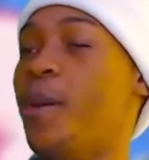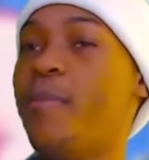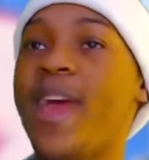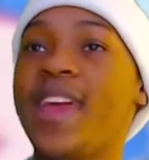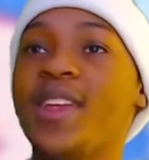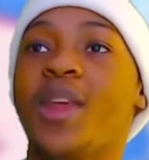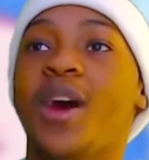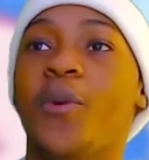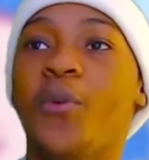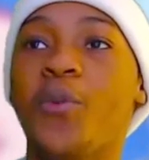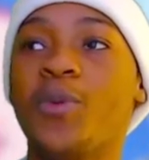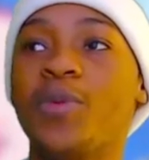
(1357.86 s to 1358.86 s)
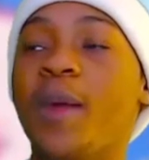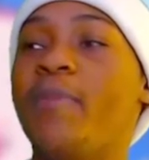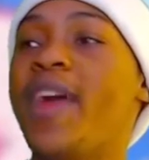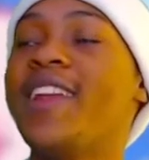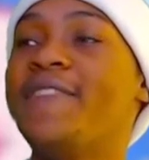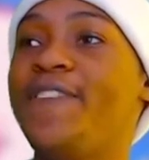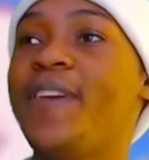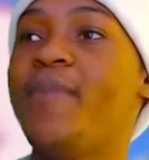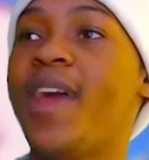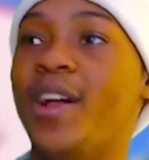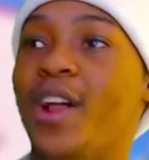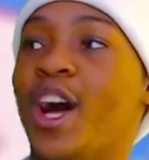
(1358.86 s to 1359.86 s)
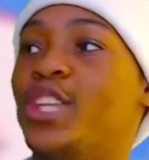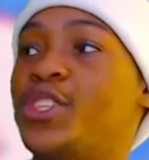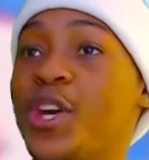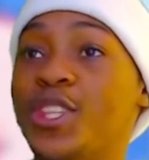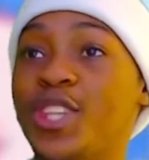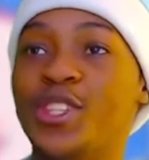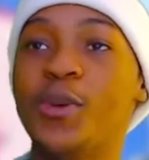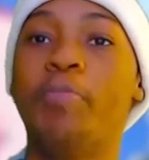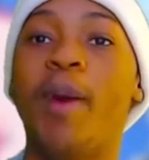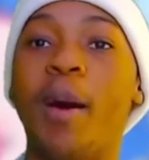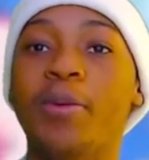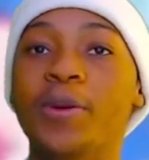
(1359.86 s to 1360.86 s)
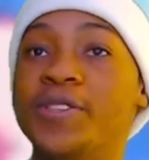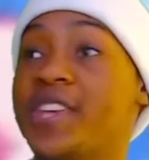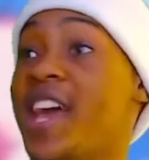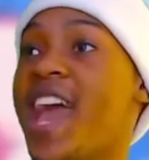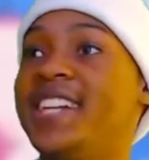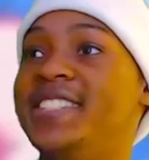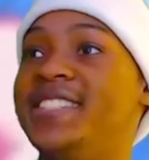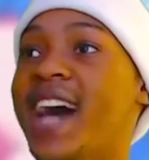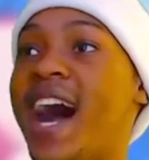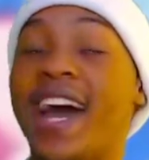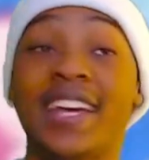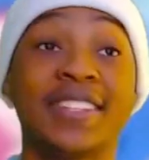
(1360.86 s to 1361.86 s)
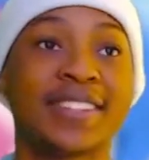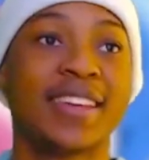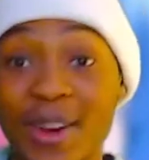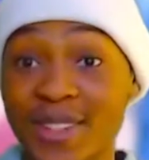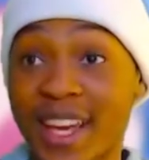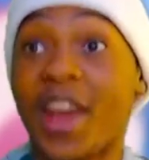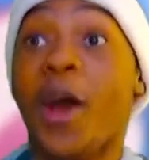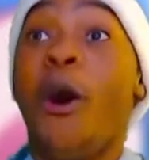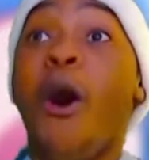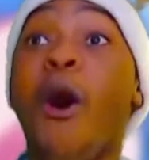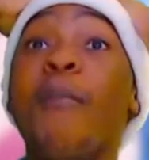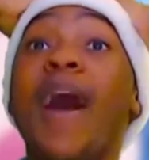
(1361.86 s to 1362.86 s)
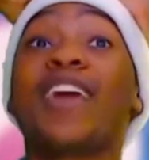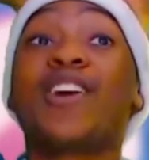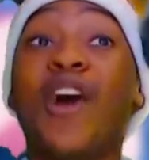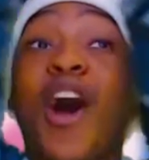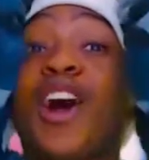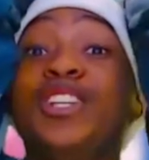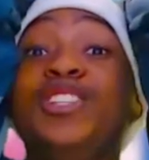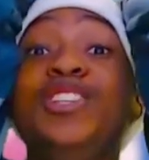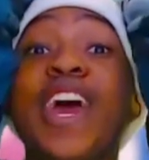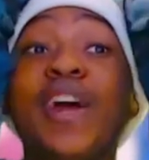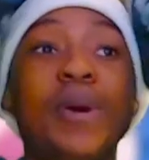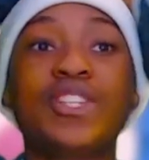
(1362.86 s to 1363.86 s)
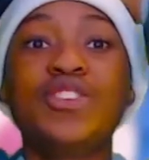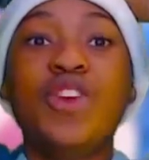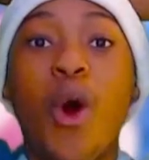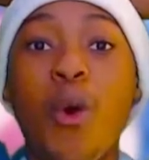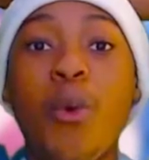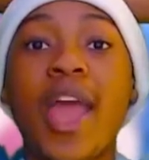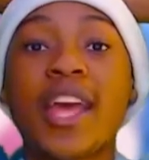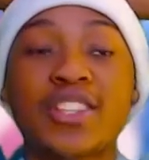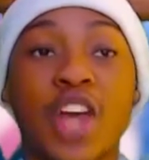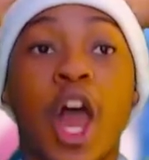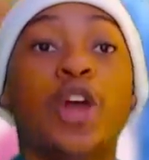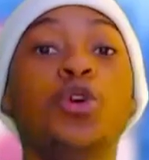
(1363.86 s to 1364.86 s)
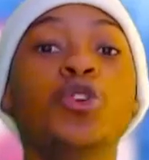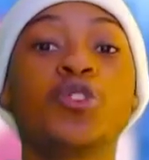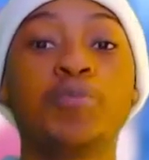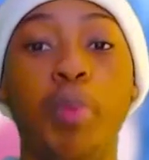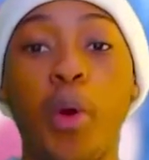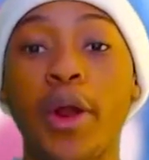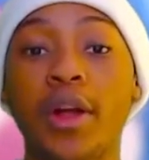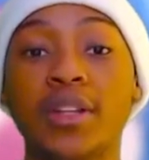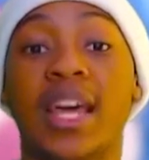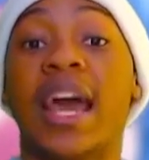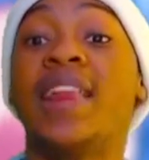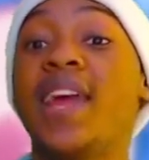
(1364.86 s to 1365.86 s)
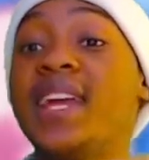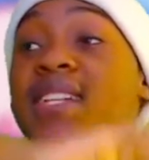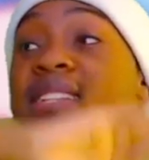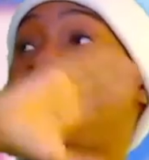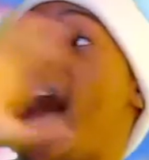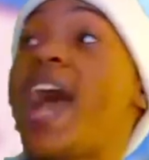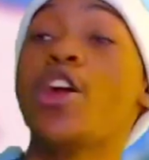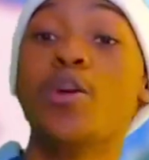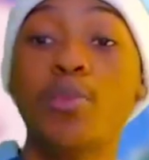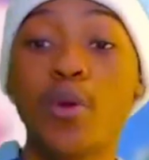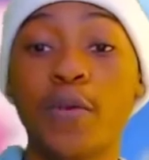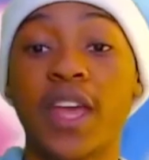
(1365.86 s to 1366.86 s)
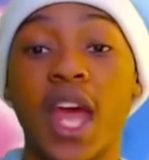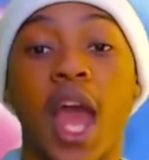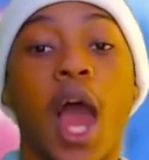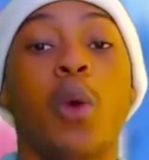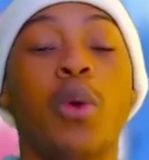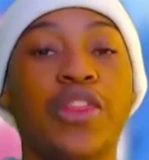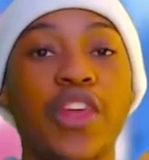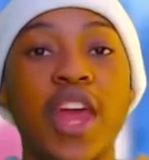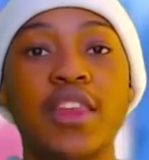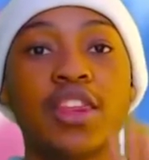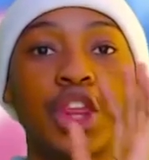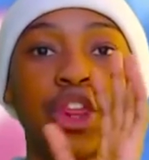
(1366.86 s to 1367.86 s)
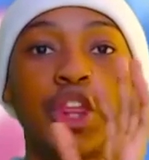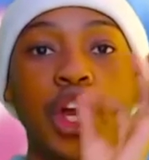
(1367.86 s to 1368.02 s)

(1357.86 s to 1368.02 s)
the main female turns into bubbles and dies. I was like, oh my god, there is no ways you spoiled the entire movie within the